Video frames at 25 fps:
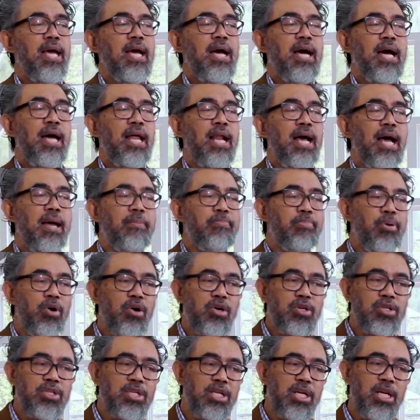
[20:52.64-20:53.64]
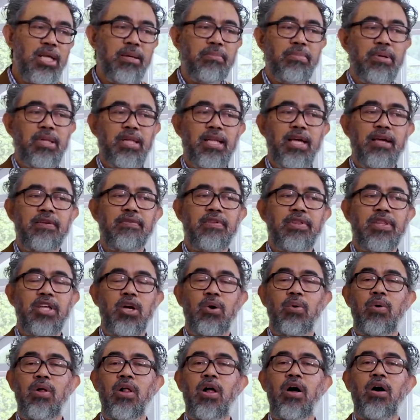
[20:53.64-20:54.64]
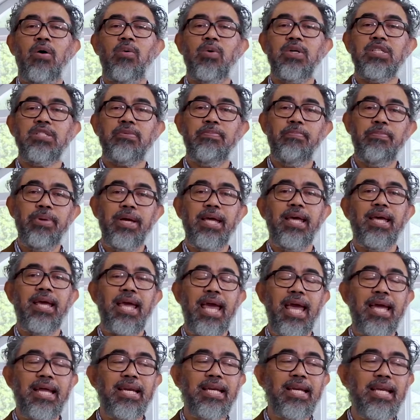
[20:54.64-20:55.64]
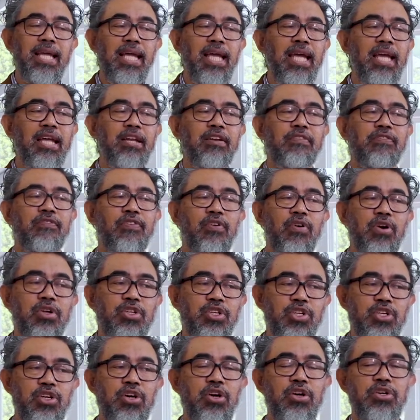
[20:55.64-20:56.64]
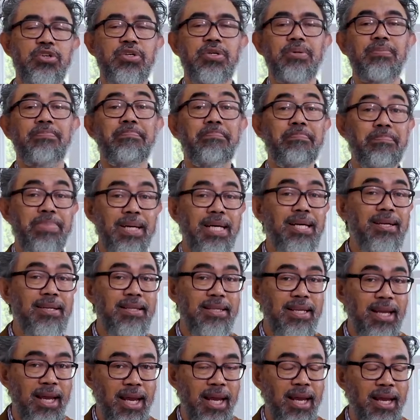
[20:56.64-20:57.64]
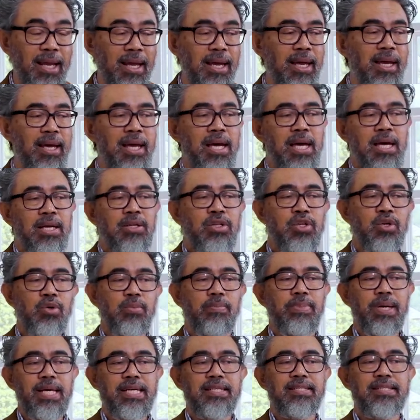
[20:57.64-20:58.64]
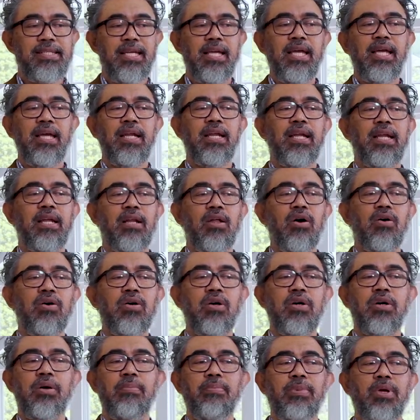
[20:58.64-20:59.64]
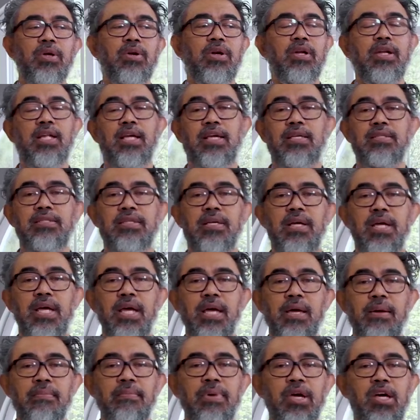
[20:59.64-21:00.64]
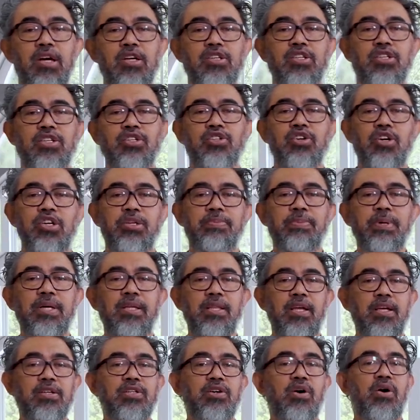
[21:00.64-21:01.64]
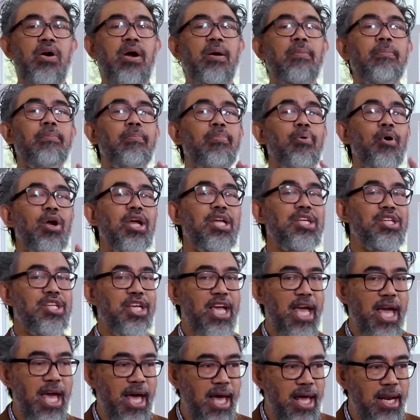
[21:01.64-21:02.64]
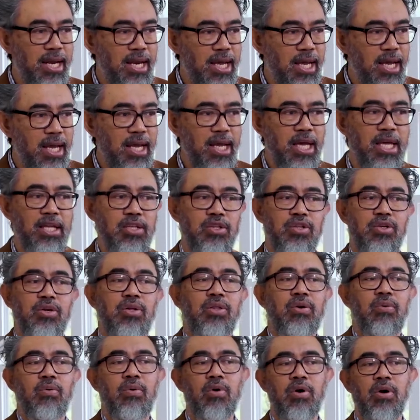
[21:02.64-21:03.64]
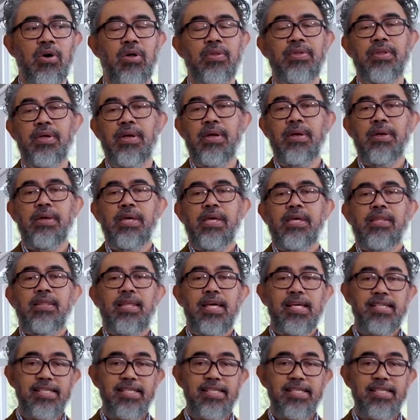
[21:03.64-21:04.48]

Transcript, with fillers: And I personally believe that there will always be a need for a church building to be seen in local communities because church buildings are a bridgehead into the world. They